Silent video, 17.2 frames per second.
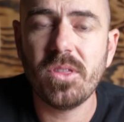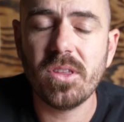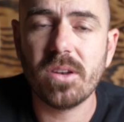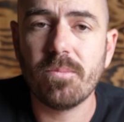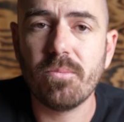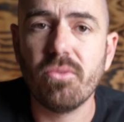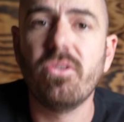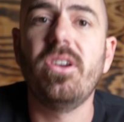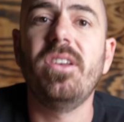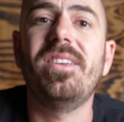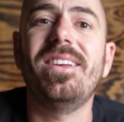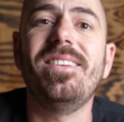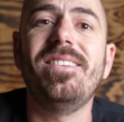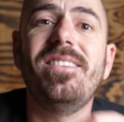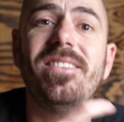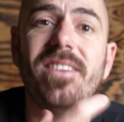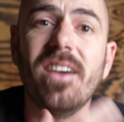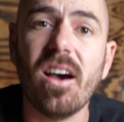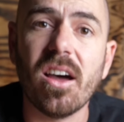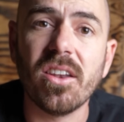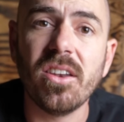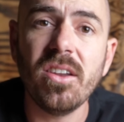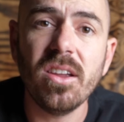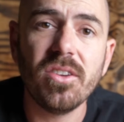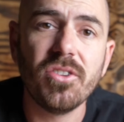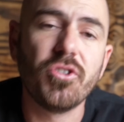that a print is
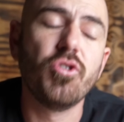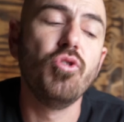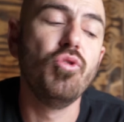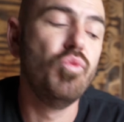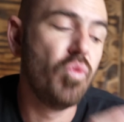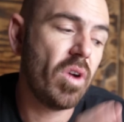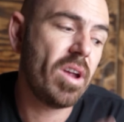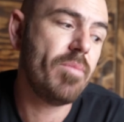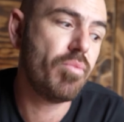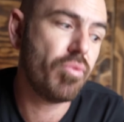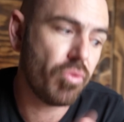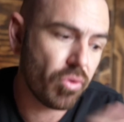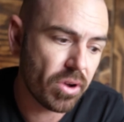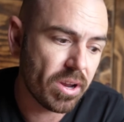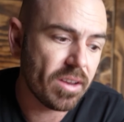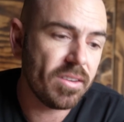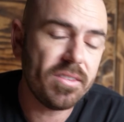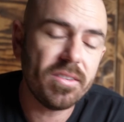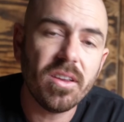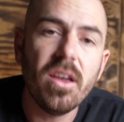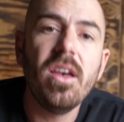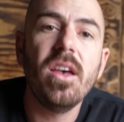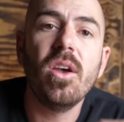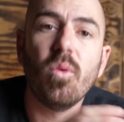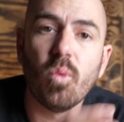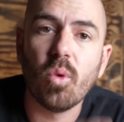done to reprint
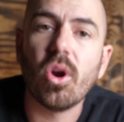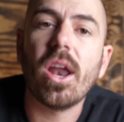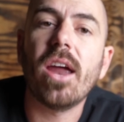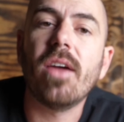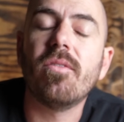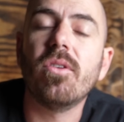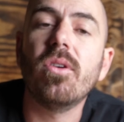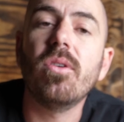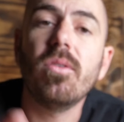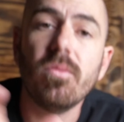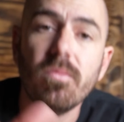whatever